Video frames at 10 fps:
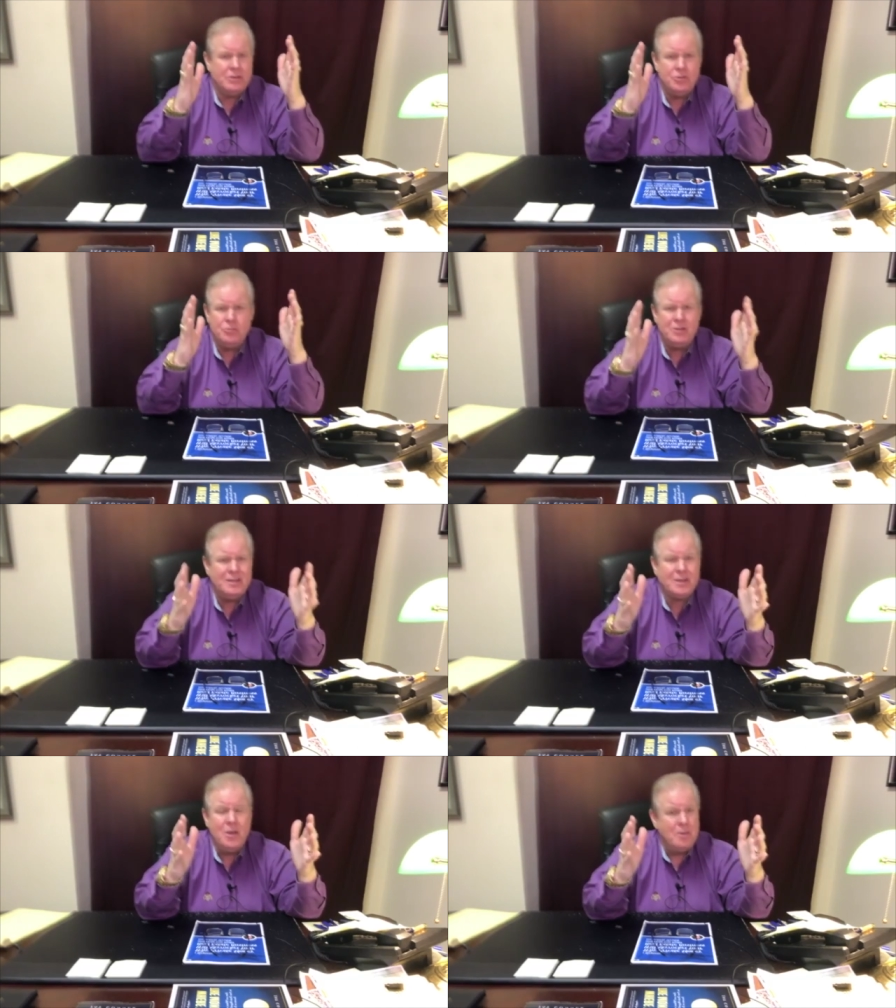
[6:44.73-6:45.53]
a
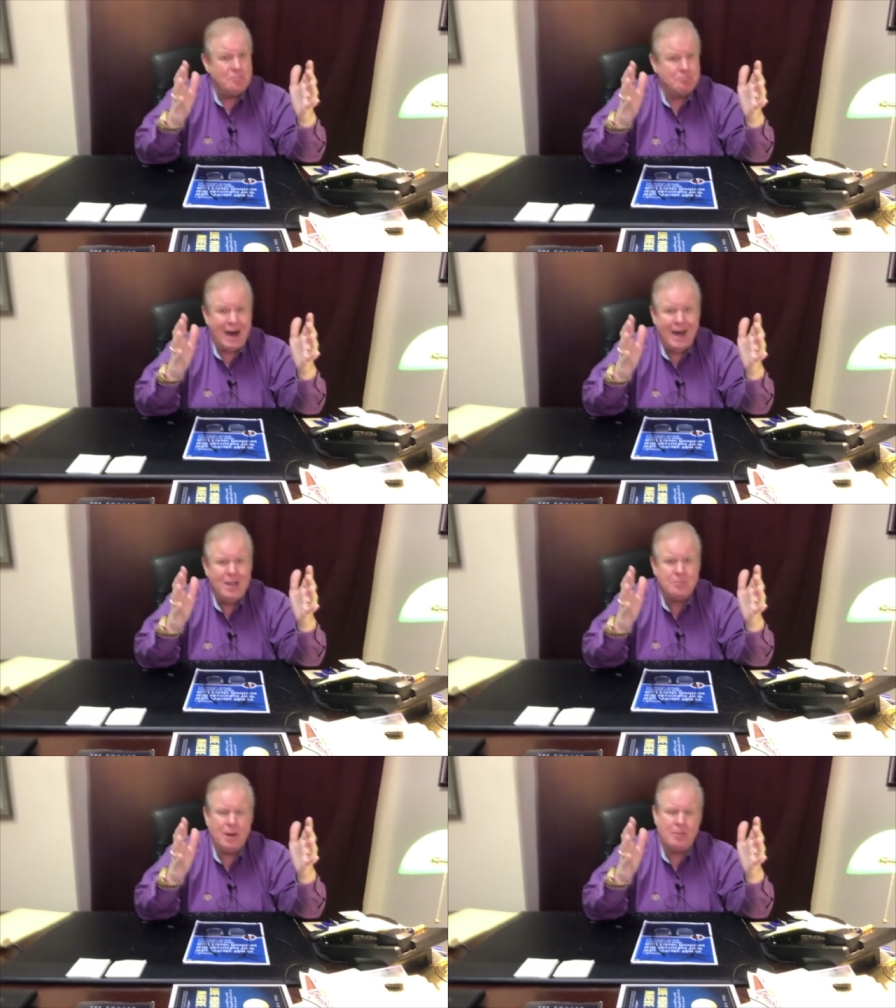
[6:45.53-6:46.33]
unique
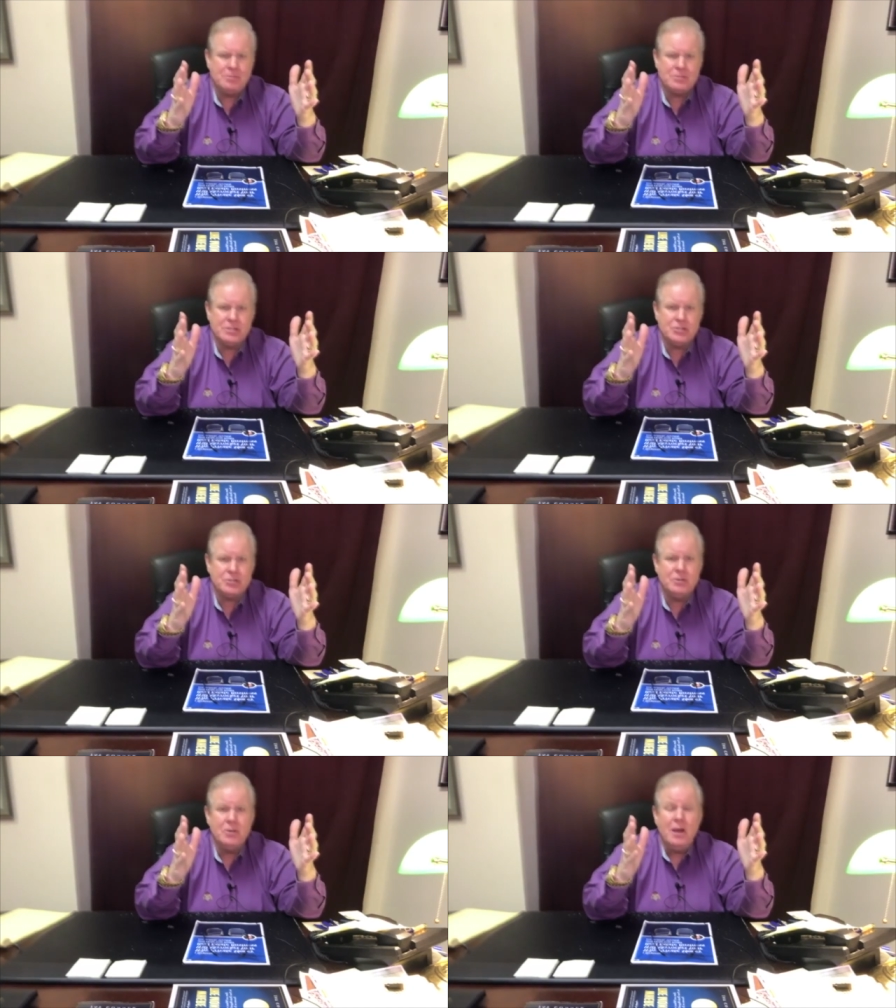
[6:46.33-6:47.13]
buying
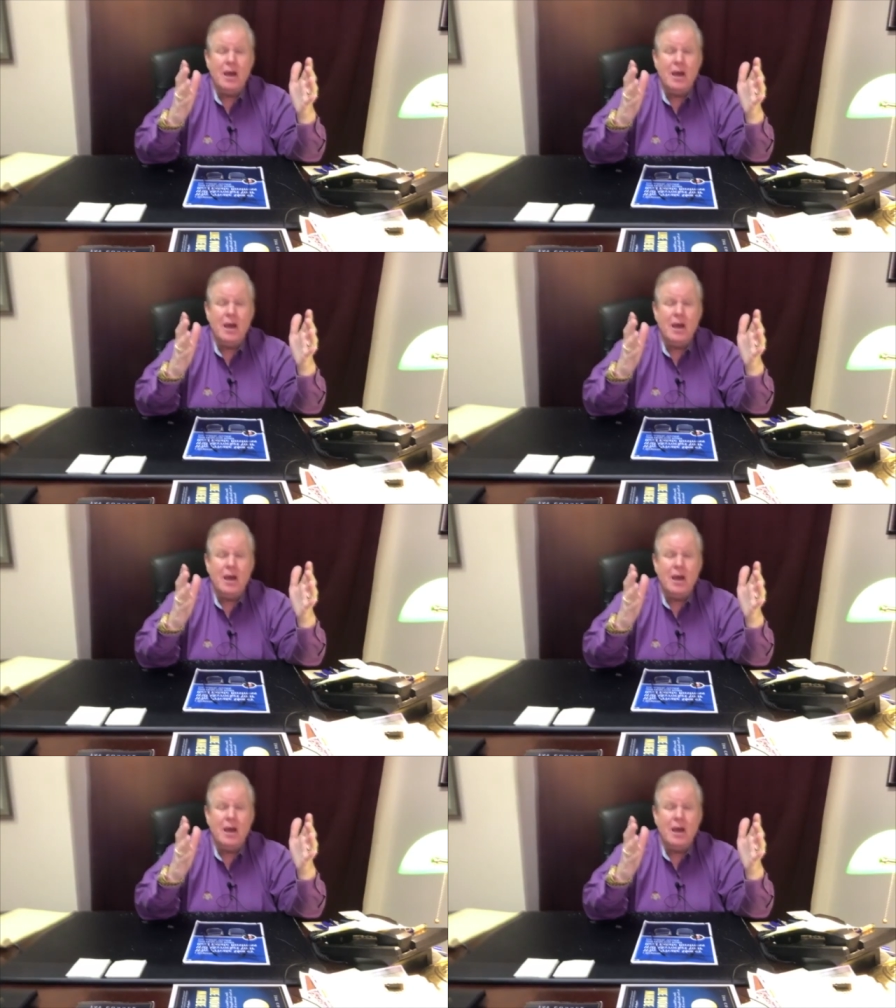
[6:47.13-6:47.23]
proposition,